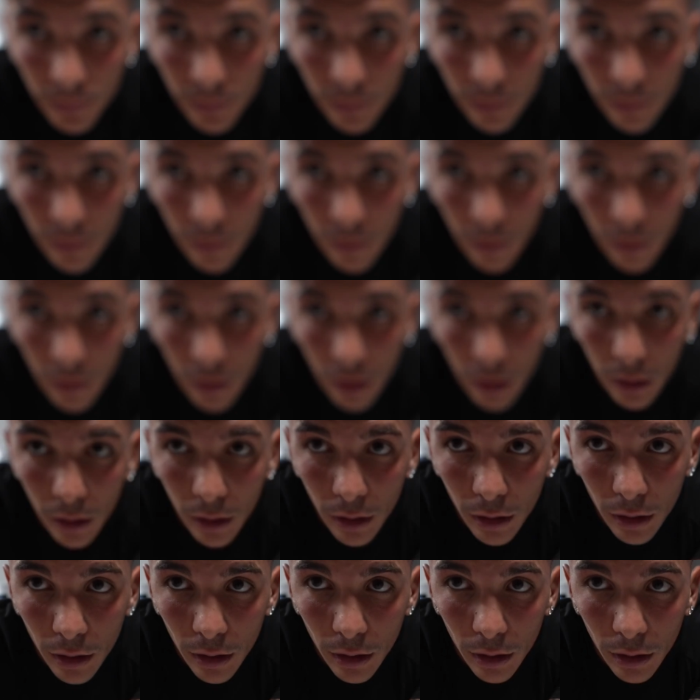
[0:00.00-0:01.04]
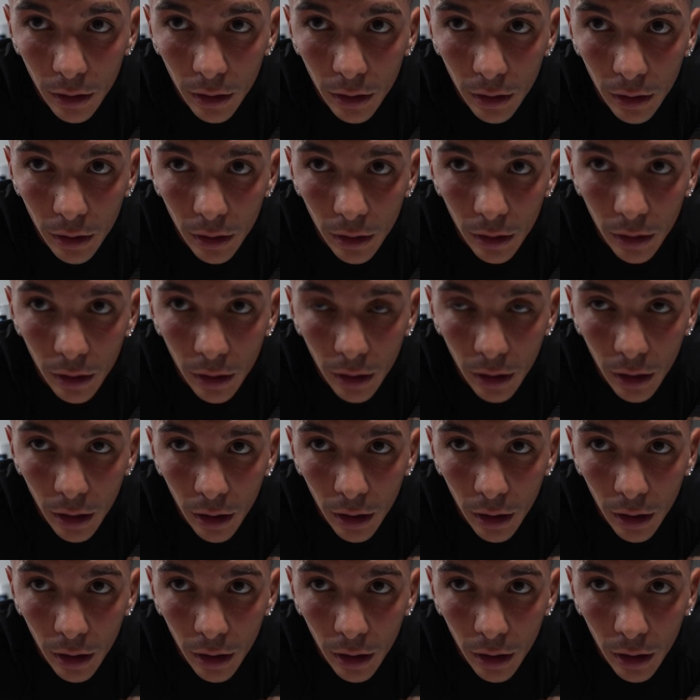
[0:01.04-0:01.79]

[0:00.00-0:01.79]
(no one is talking)